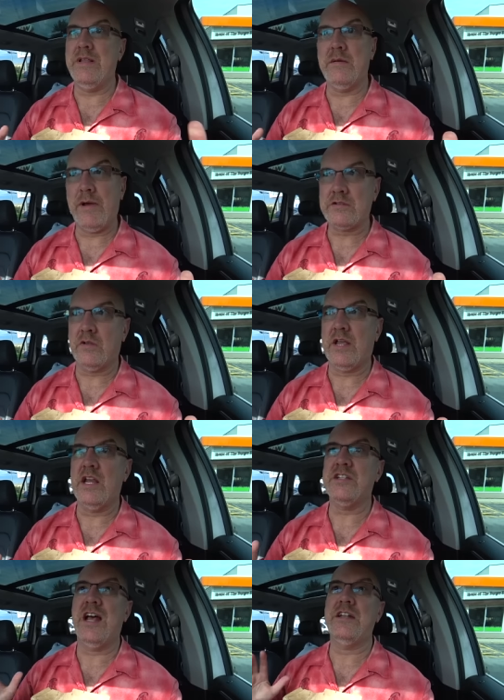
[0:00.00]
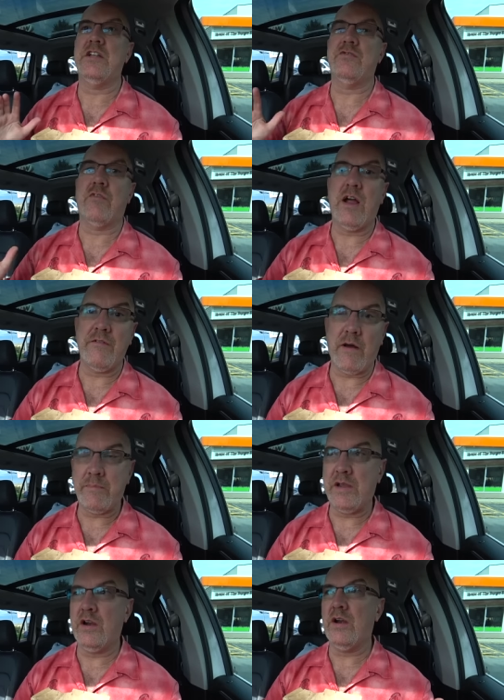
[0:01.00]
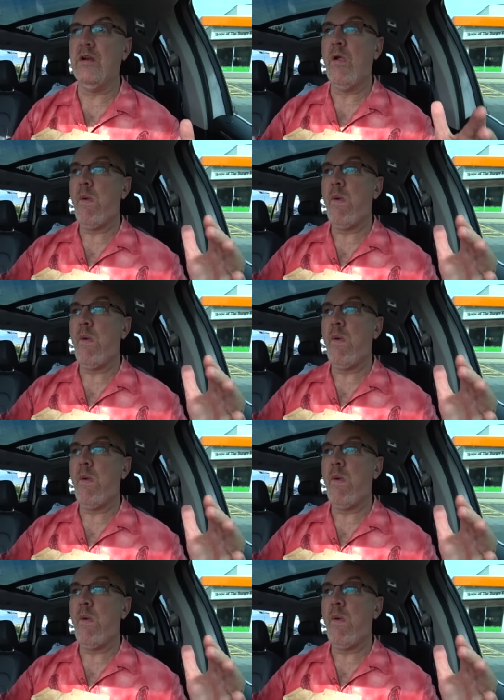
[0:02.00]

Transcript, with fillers: the best location, I had to drive up here.